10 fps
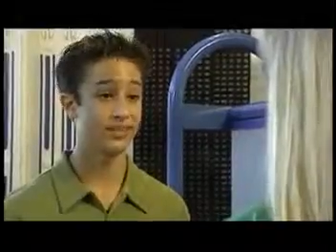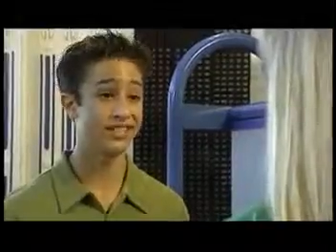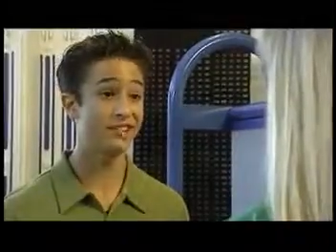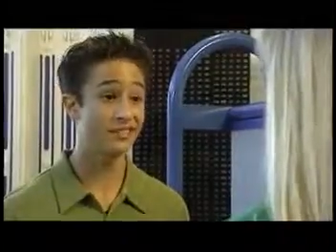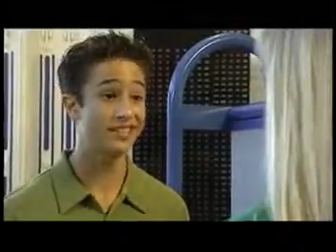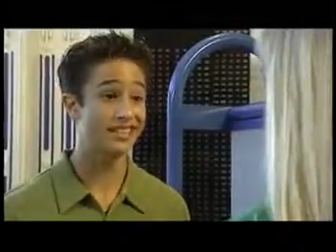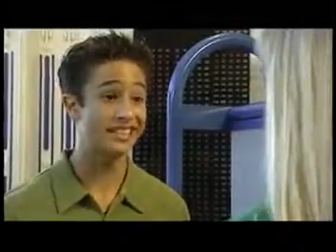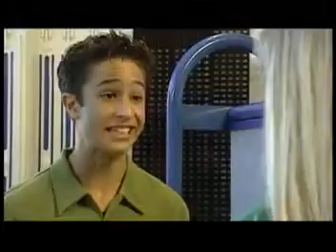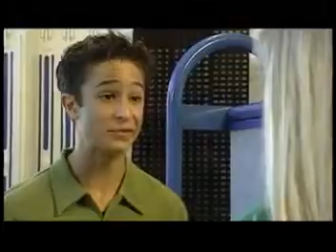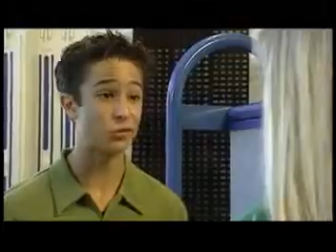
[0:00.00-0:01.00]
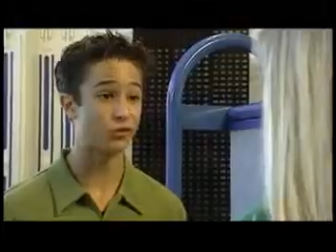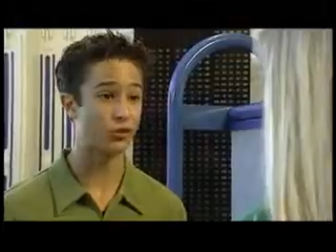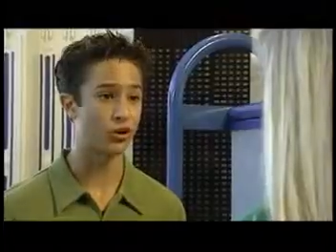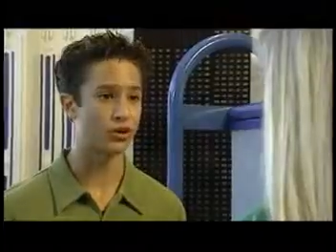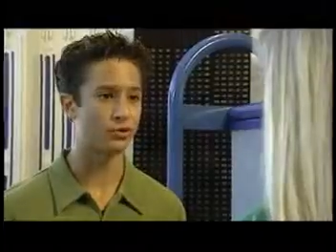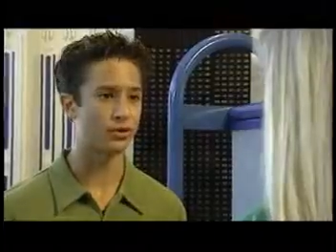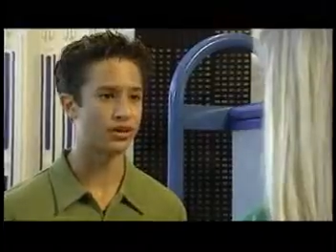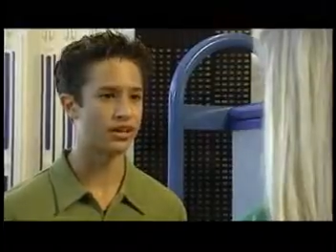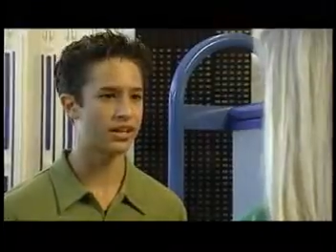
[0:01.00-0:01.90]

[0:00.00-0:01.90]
We definitely need more force, but